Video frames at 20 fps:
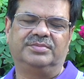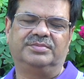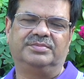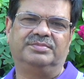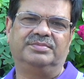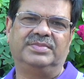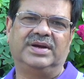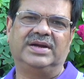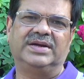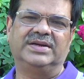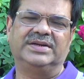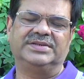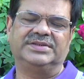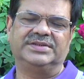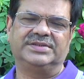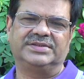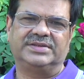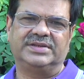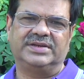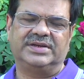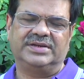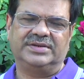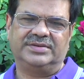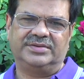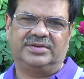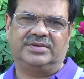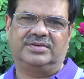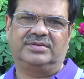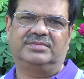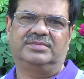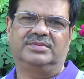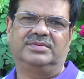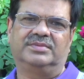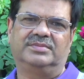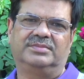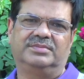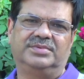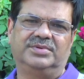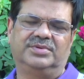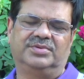marriage is there,
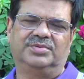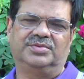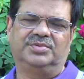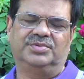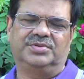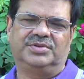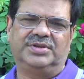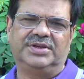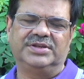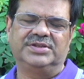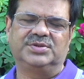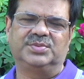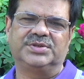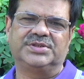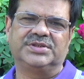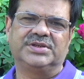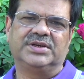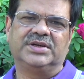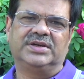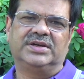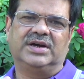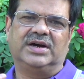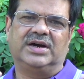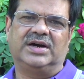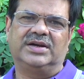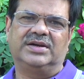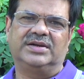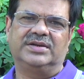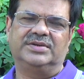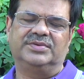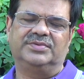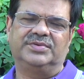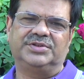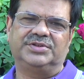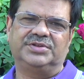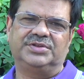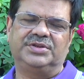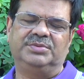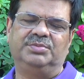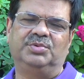your things which
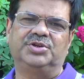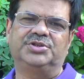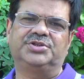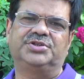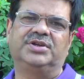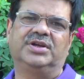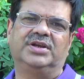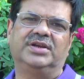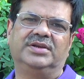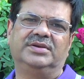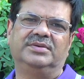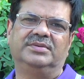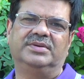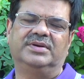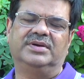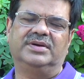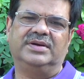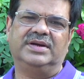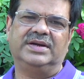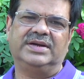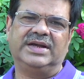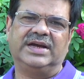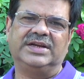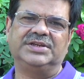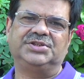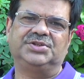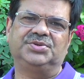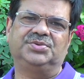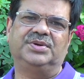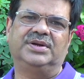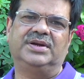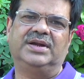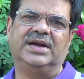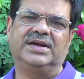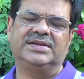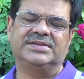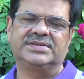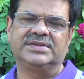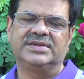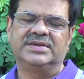emotionally attach you and
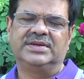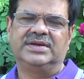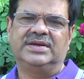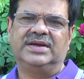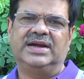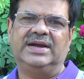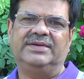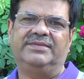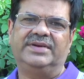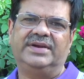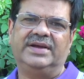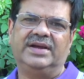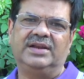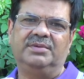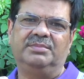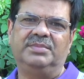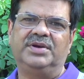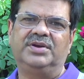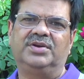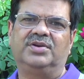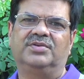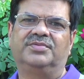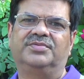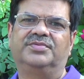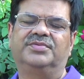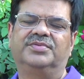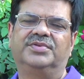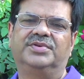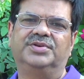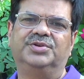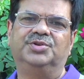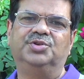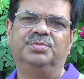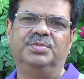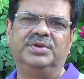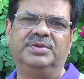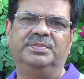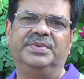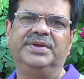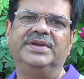have an element of
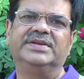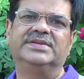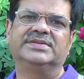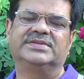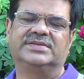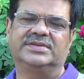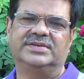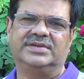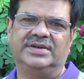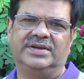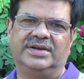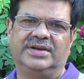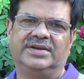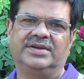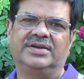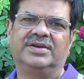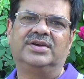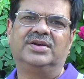human beings in it,